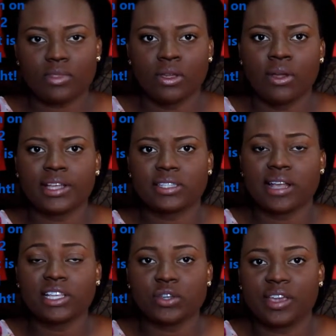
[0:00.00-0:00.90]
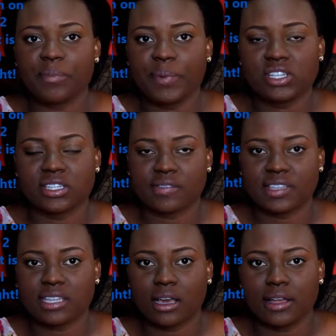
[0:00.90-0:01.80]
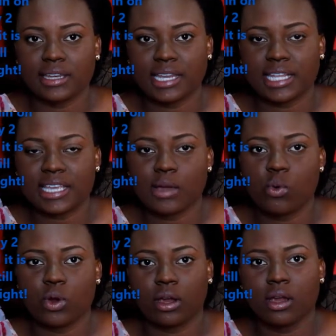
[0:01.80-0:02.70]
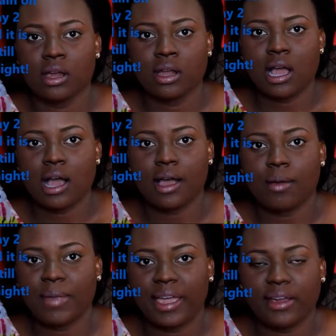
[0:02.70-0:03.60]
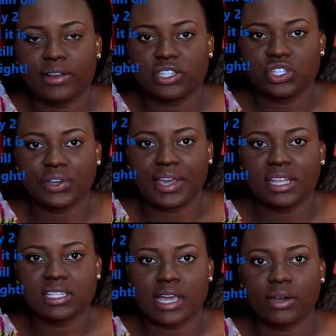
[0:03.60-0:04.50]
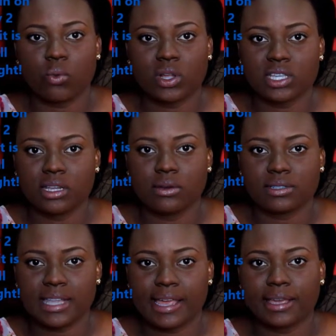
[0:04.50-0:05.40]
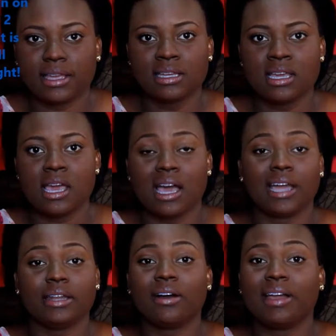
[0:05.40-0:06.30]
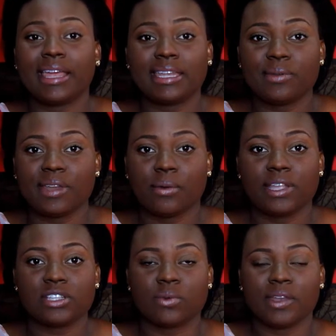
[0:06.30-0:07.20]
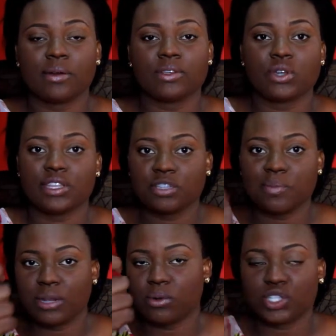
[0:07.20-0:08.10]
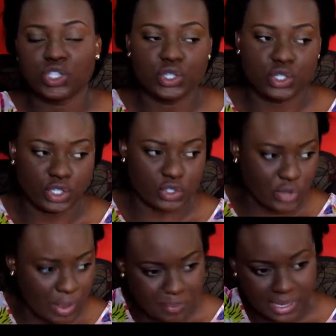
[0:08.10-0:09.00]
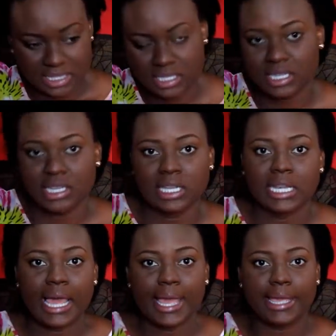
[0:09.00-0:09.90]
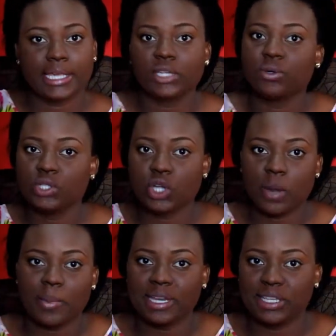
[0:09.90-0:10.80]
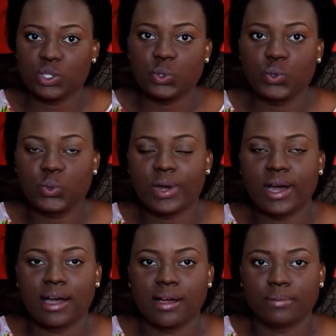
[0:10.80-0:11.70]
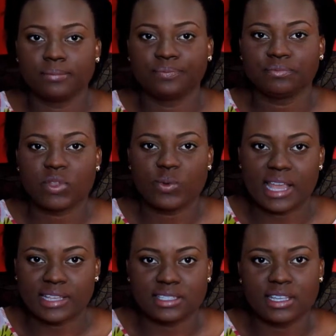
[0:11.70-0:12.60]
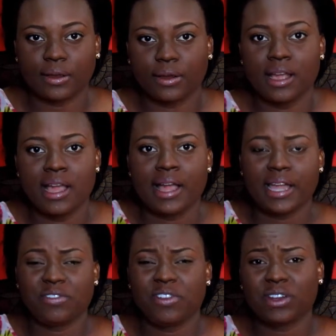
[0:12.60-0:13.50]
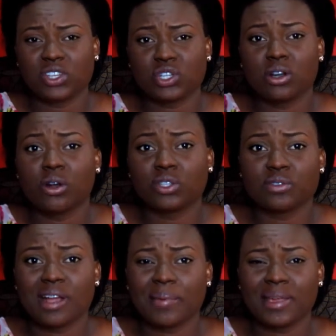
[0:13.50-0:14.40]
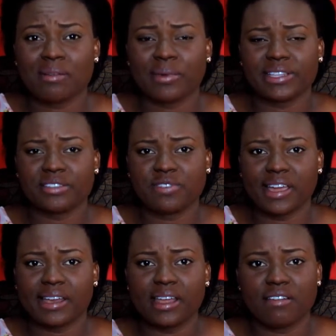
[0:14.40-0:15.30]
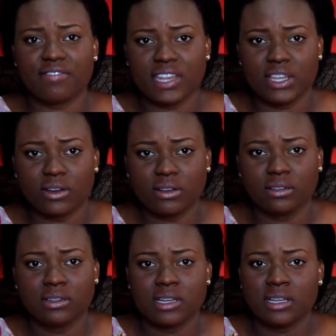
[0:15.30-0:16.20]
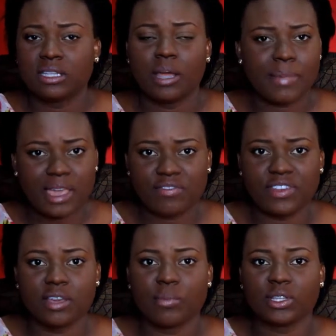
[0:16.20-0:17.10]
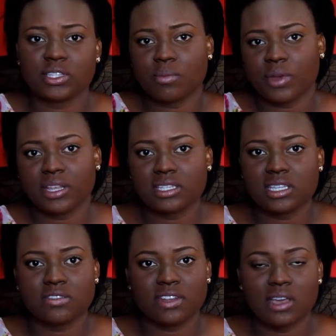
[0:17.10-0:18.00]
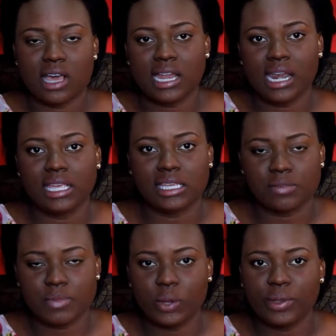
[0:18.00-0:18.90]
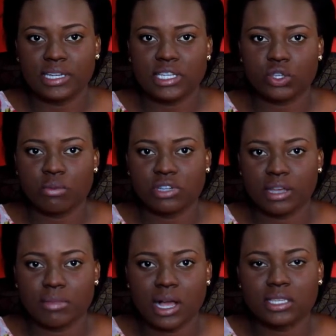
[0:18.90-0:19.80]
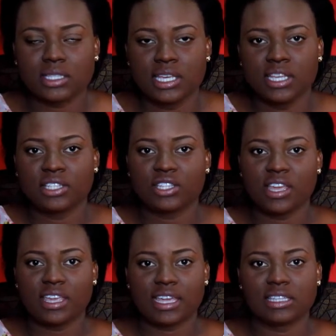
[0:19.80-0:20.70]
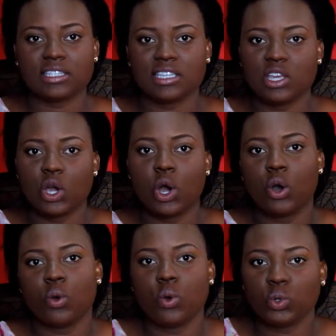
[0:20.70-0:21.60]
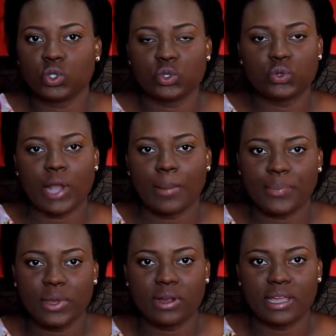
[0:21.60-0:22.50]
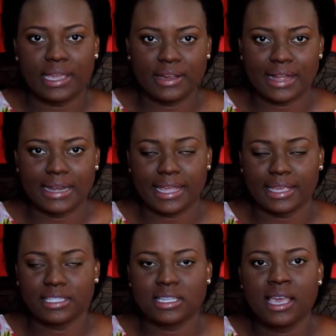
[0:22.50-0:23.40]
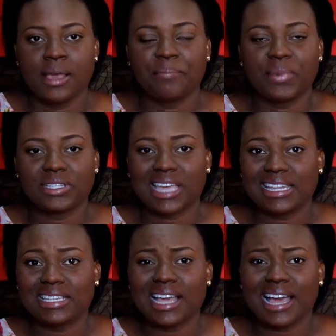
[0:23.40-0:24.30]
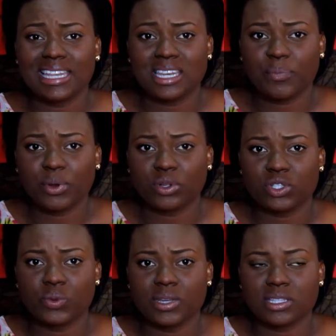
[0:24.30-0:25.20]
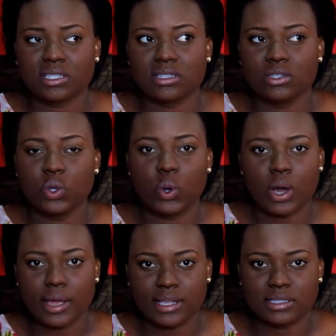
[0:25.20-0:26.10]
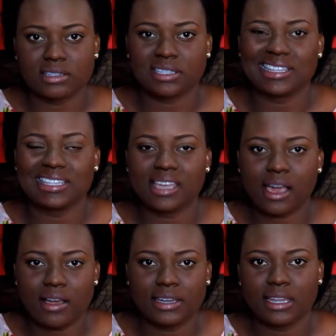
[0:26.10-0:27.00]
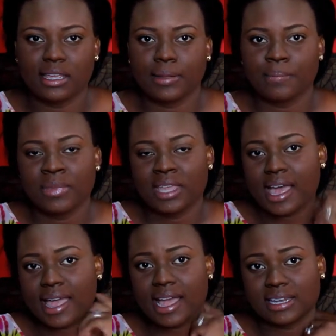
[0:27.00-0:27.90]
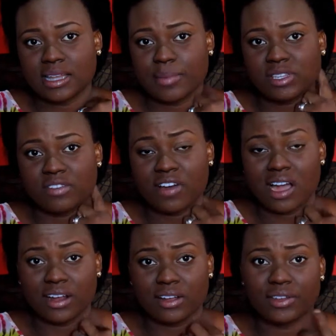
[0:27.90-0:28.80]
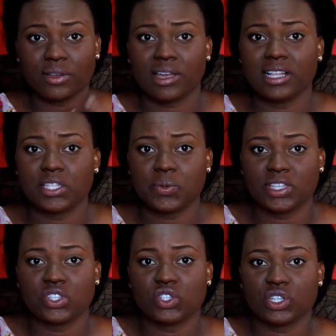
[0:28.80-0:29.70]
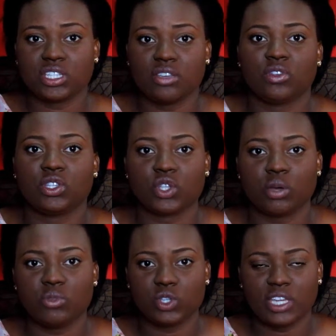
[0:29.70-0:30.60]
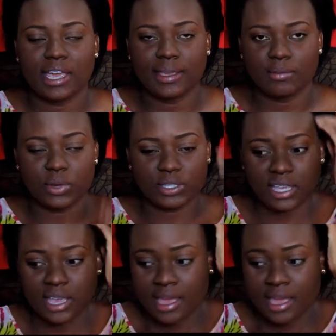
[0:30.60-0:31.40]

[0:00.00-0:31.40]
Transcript: Alright, so I'll show you the pictures of the second day that I wore um, my hair straight and what it looked like. And all I did when I went when I was going to bed was to just wrap it like you would normally do um, relaxed hair. And if you're not sure how to wrap hair, I'm going to find a video not my video but someone else's video and link it below in the description box so you can see how to wrap your hair at night but I didn't add any product to it no oils until the second day I added a bit of argan oil to it to just give it some shine but